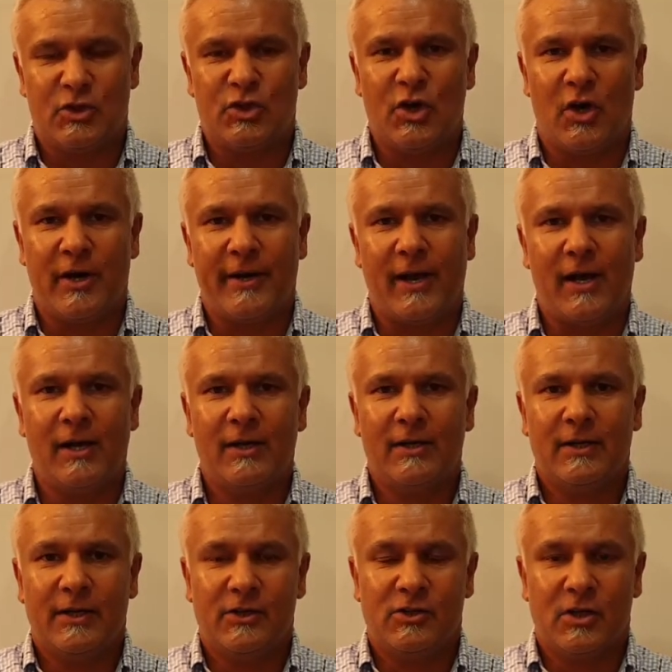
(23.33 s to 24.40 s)
China
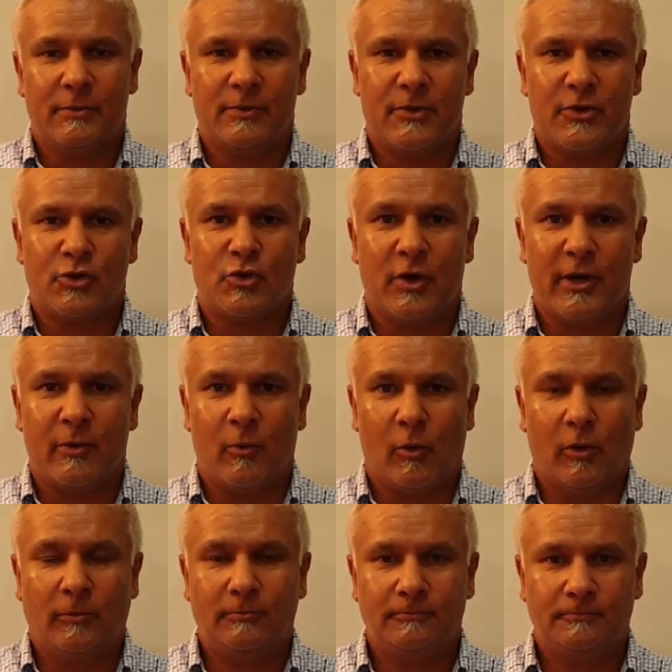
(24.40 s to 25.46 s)
in terms of the trade war.